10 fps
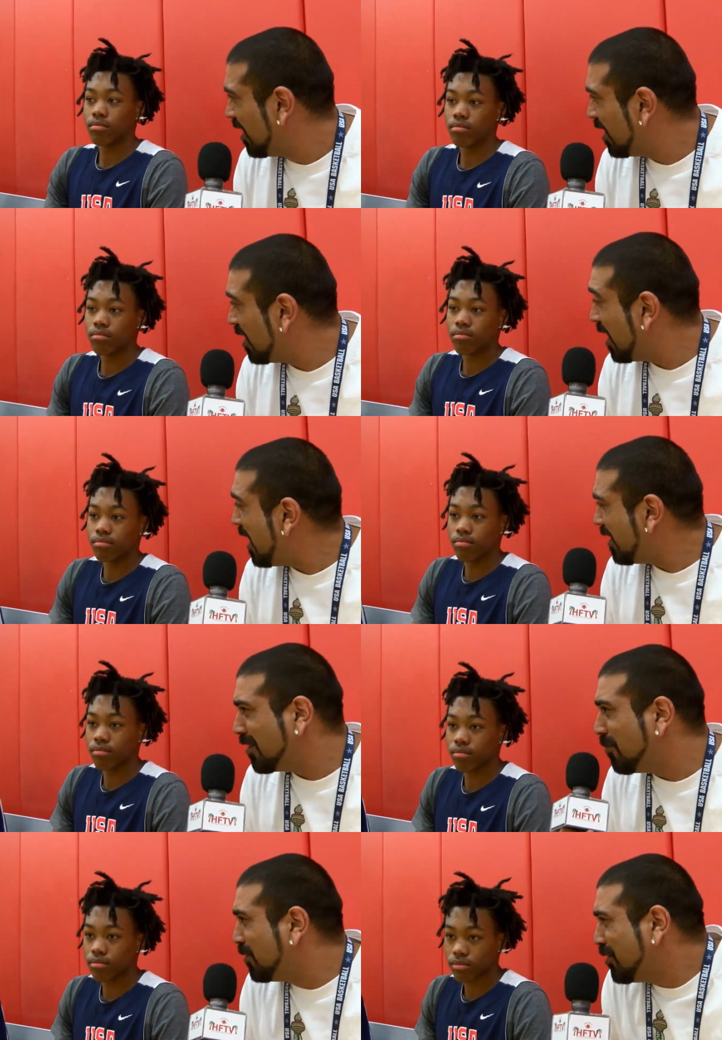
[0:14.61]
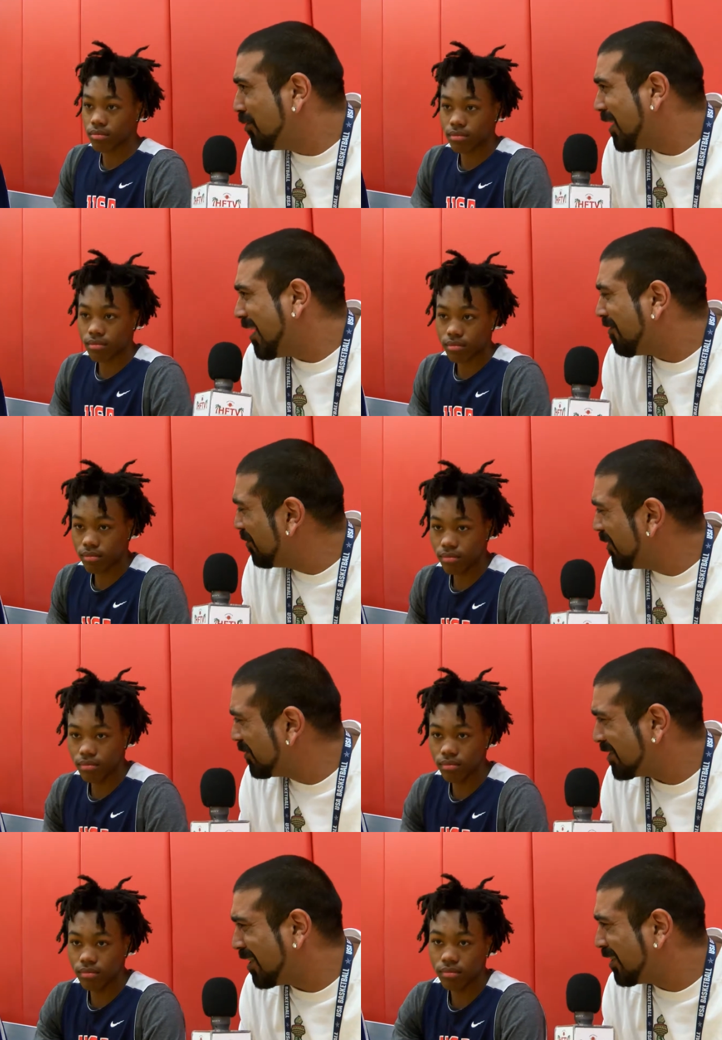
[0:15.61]
Speaker 1: uh, and the dude that everybody
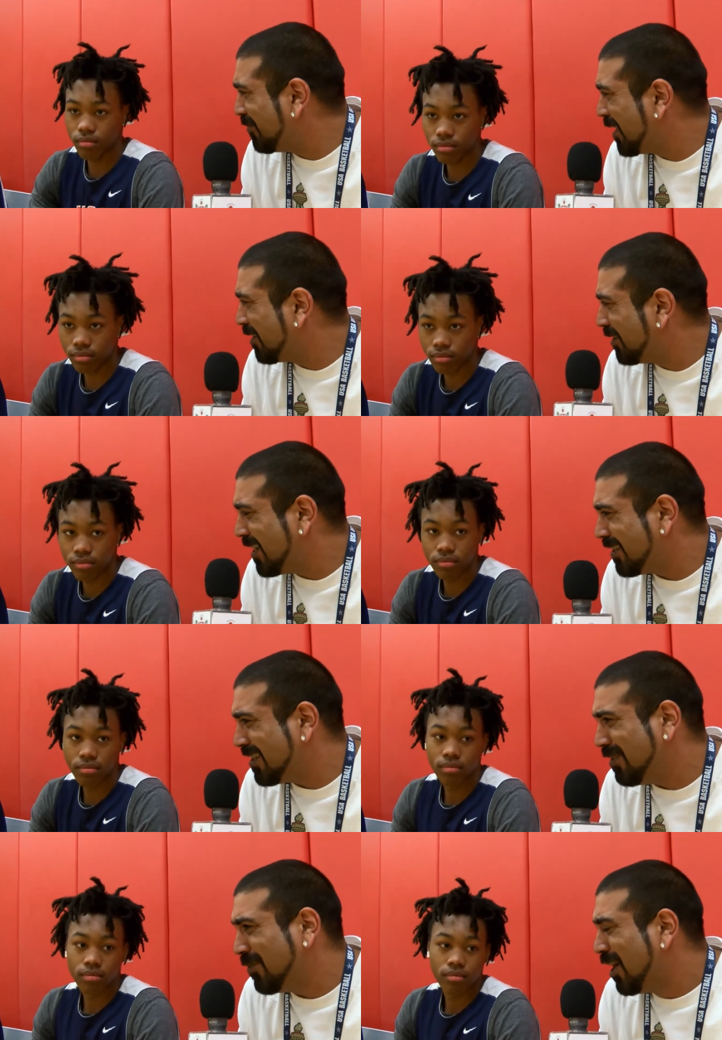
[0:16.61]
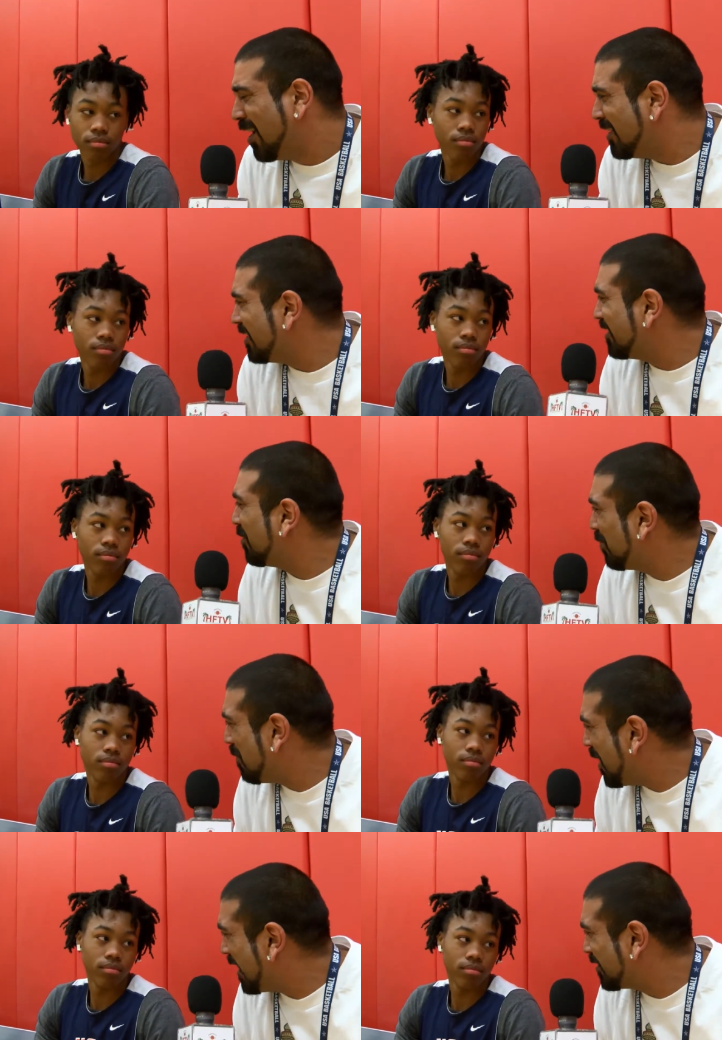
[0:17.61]
was talking about on that team uh, doesn't even play
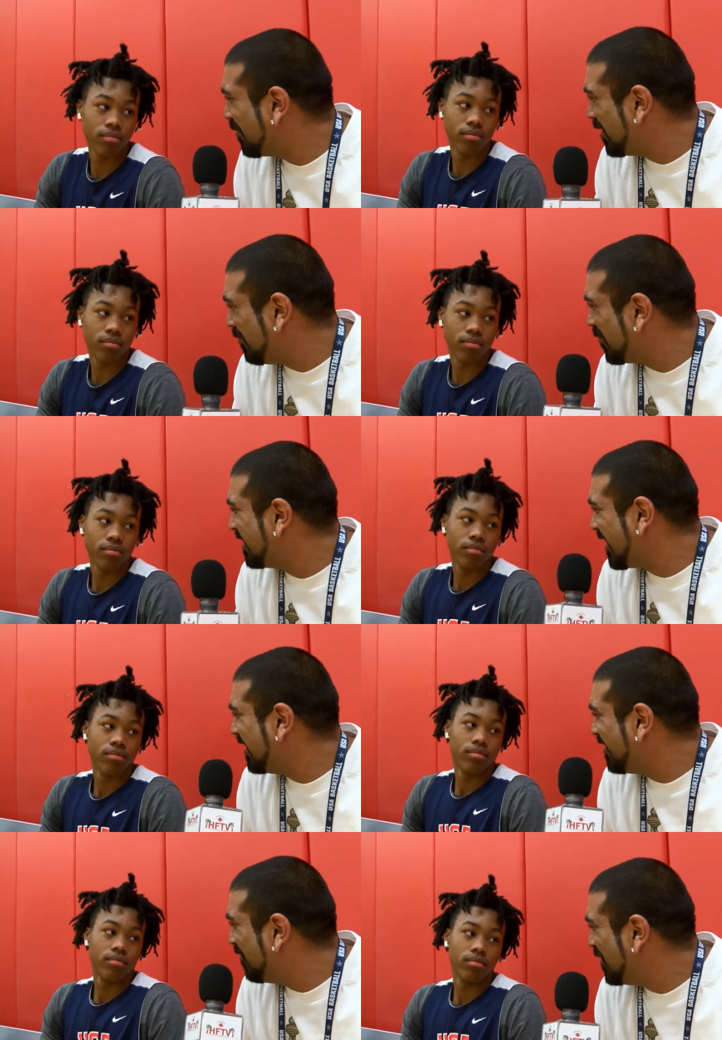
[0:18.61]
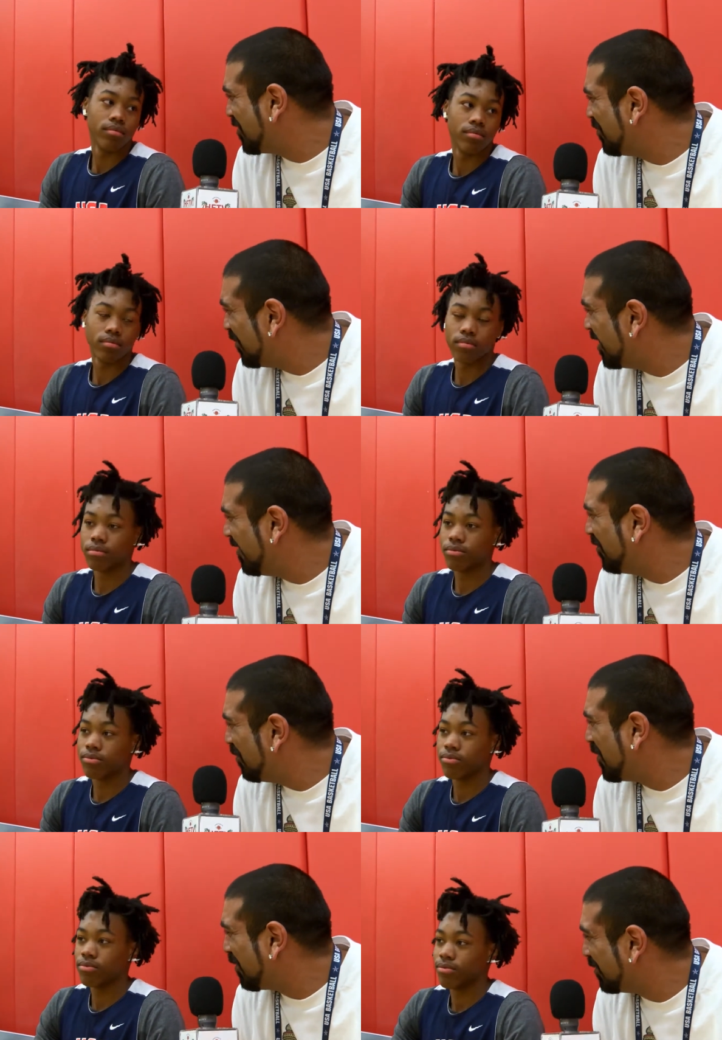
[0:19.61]
basketball anymore. He's like a Division One
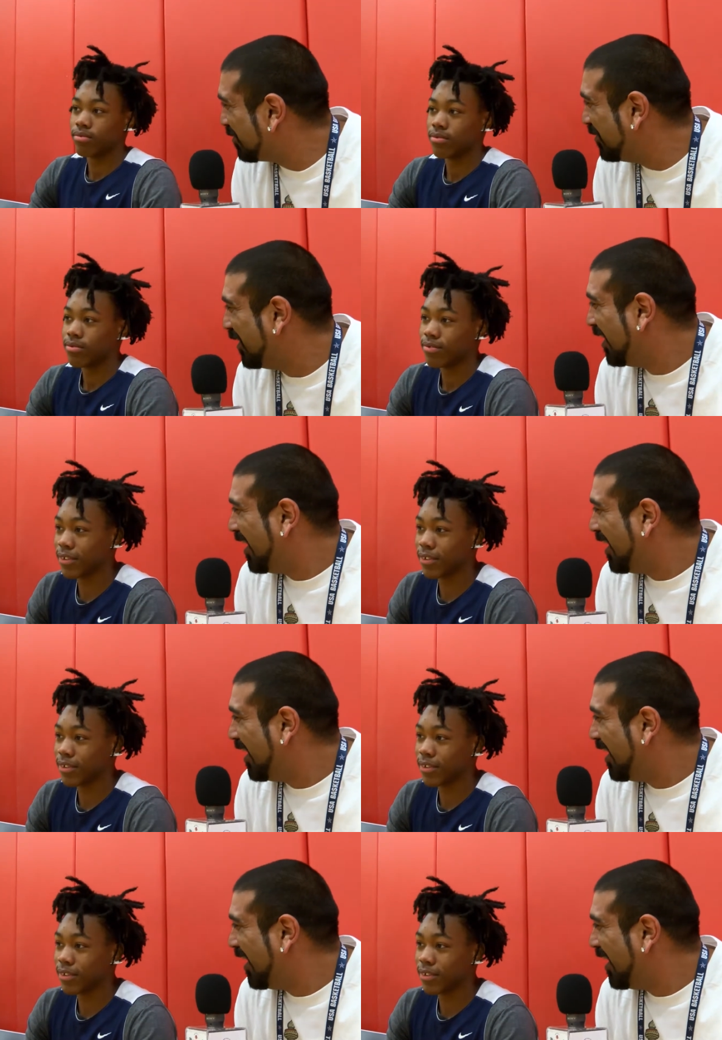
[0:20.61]
football recruit.